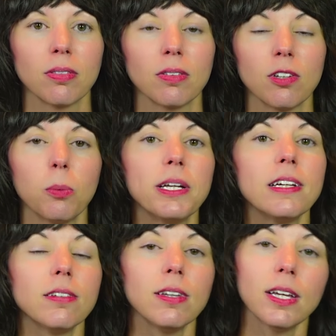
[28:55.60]
till we
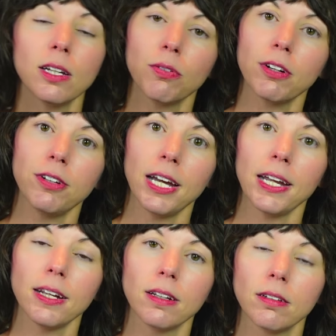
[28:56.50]
get to the end of our
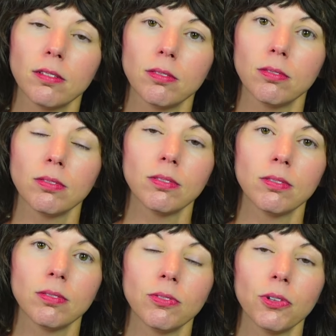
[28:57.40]
day,
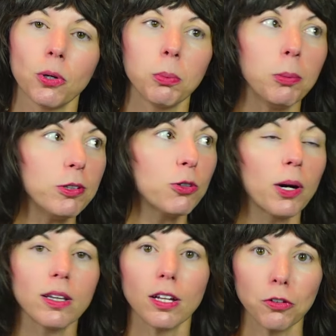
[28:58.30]
or maybe to
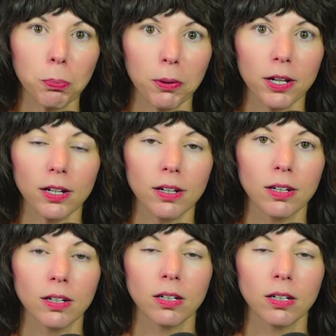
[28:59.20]
our lunch break,